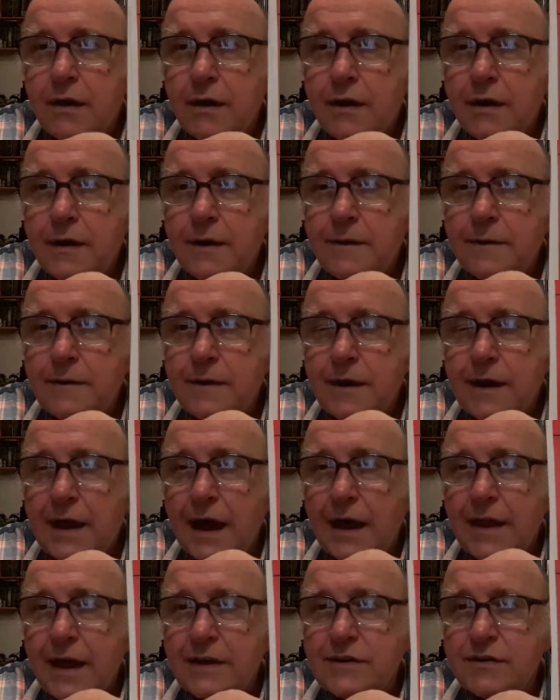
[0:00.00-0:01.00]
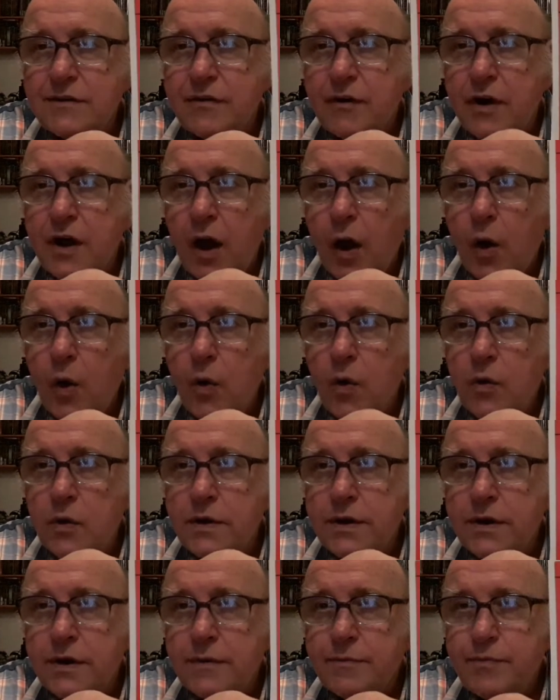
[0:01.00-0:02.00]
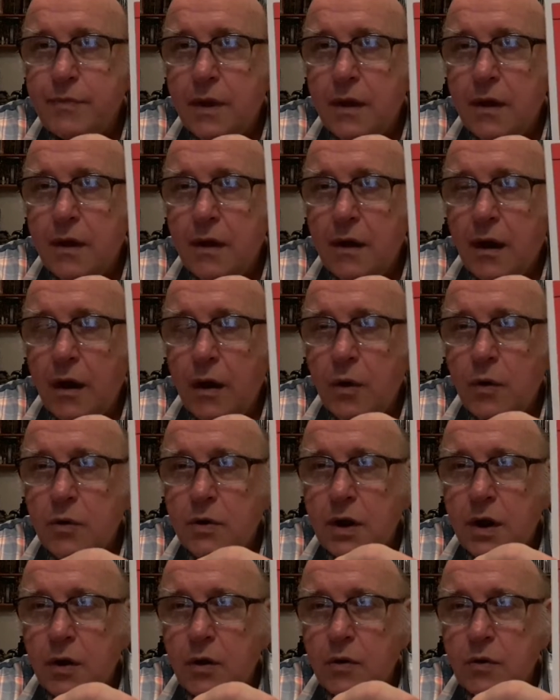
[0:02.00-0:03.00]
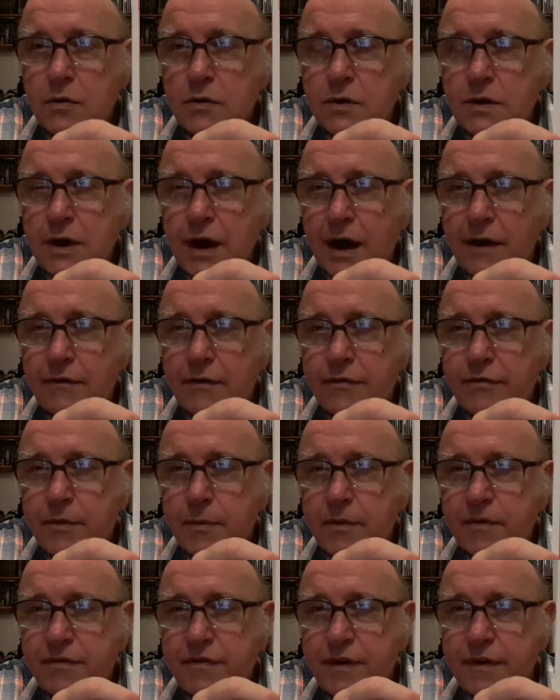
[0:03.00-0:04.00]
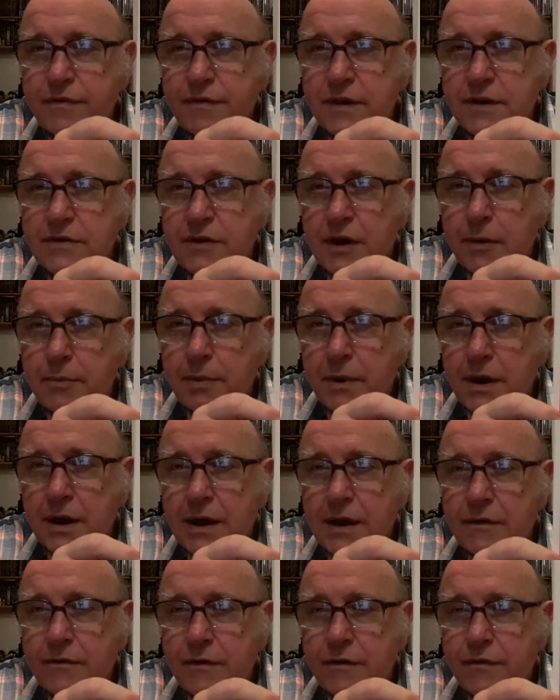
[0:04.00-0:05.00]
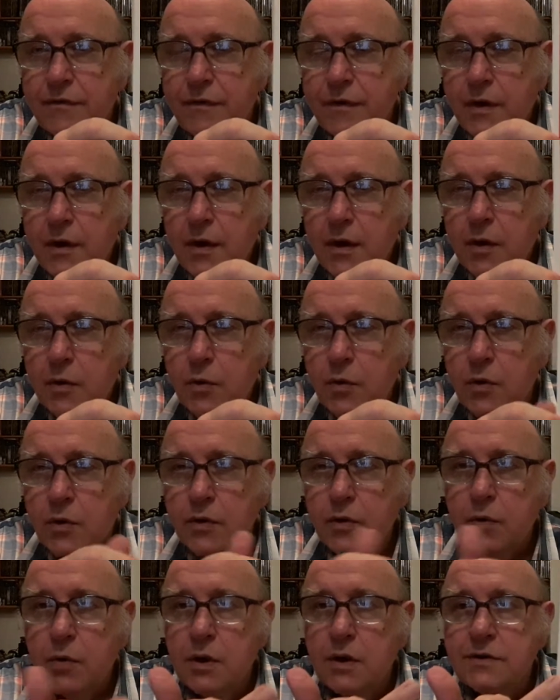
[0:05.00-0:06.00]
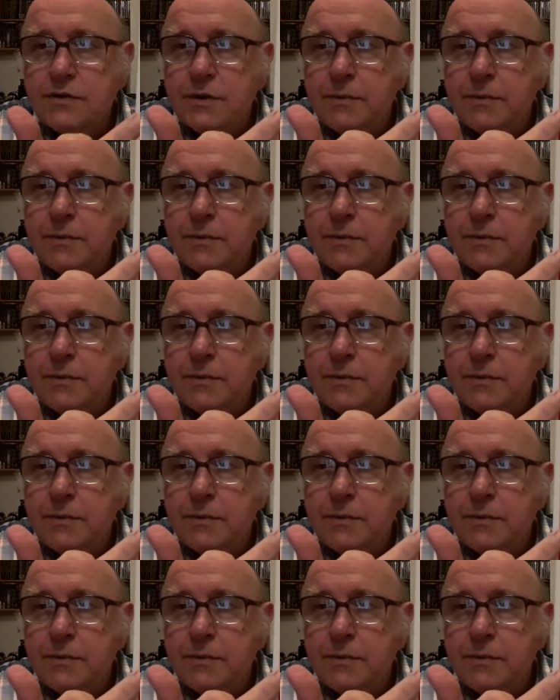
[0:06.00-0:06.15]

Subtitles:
And that's a very old cover from the 50s, I believe, of War of the Worlds.